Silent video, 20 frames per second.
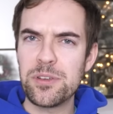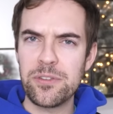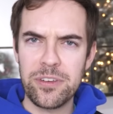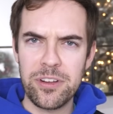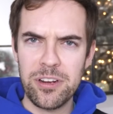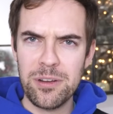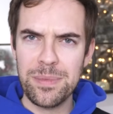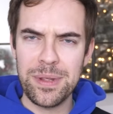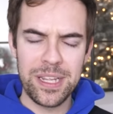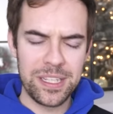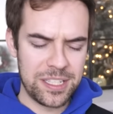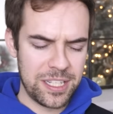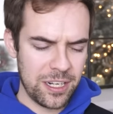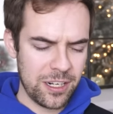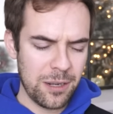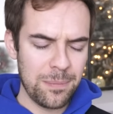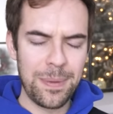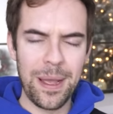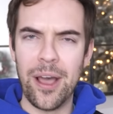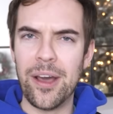if you're gonna be a
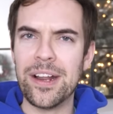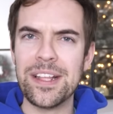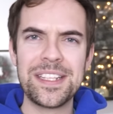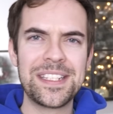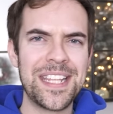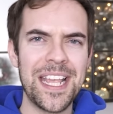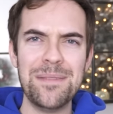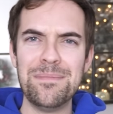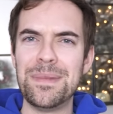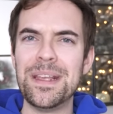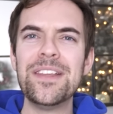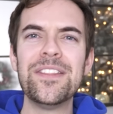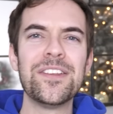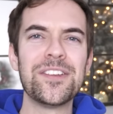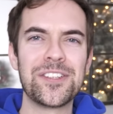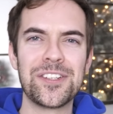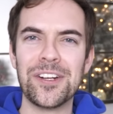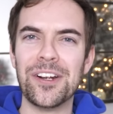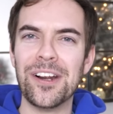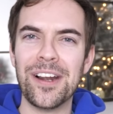dick about it, send me the
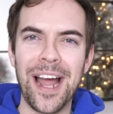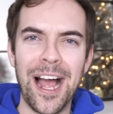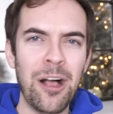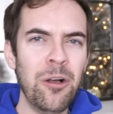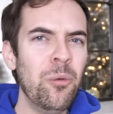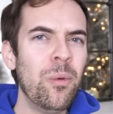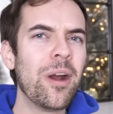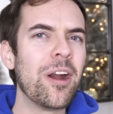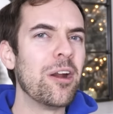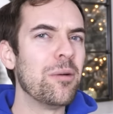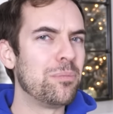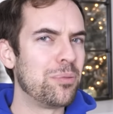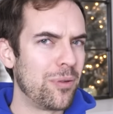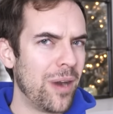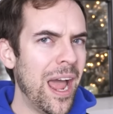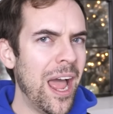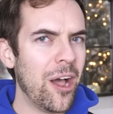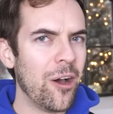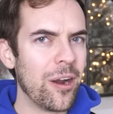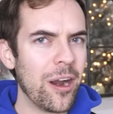shirt. I'll wear it
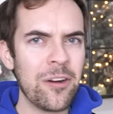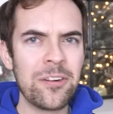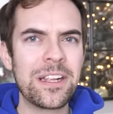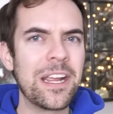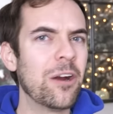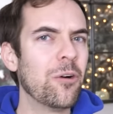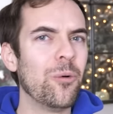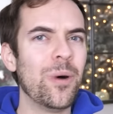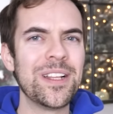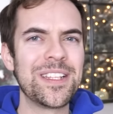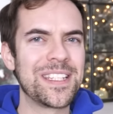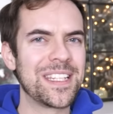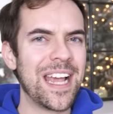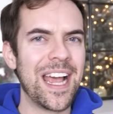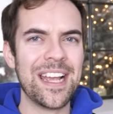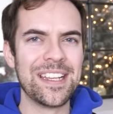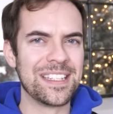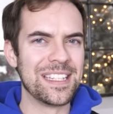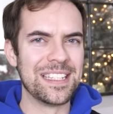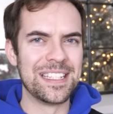proud. I don't care what
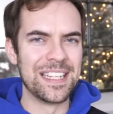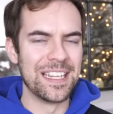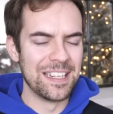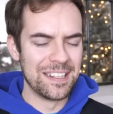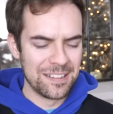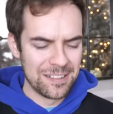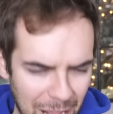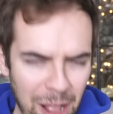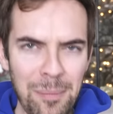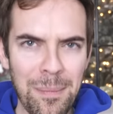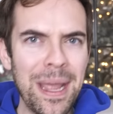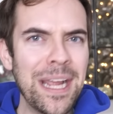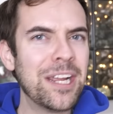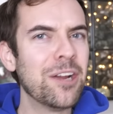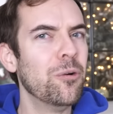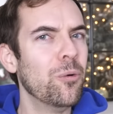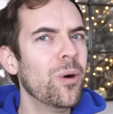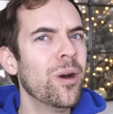size it's in. I'll make it